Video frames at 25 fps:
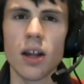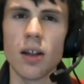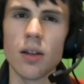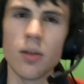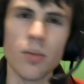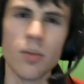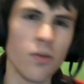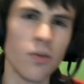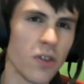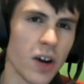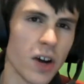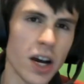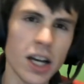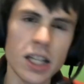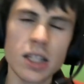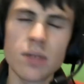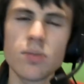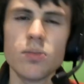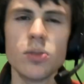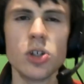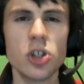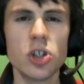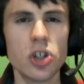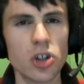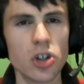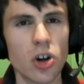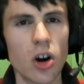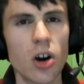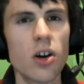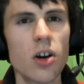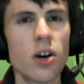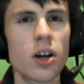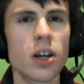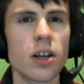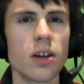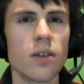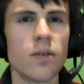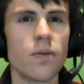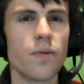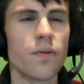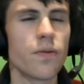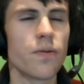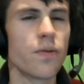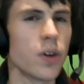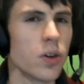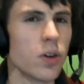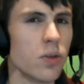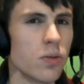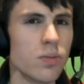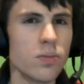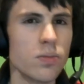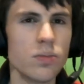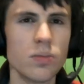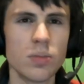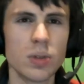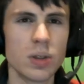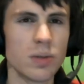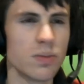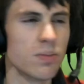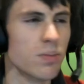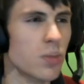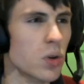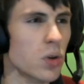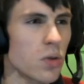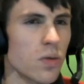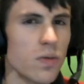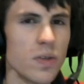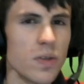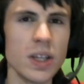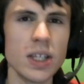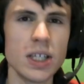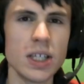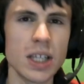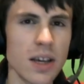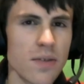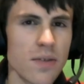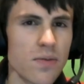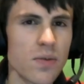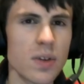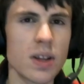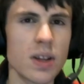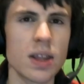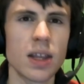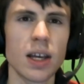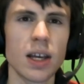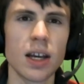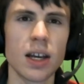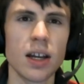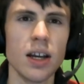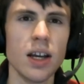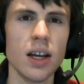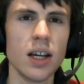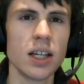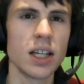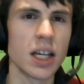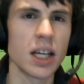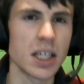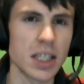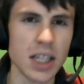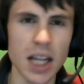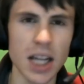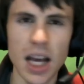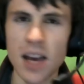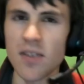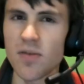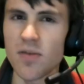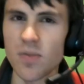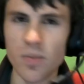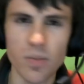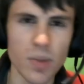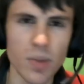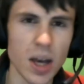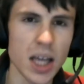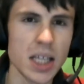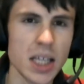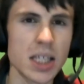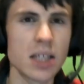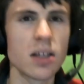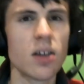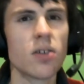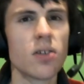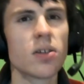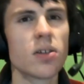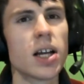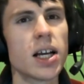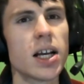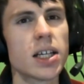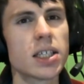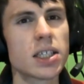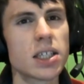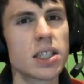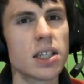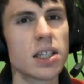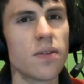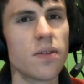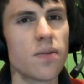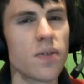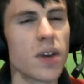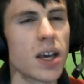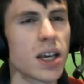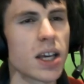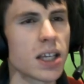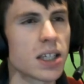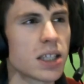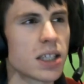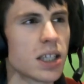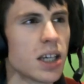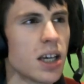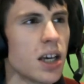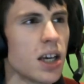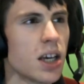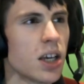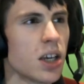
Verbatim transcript: The vast majority of films, movies, everything doesn't have mass long-lasting effects.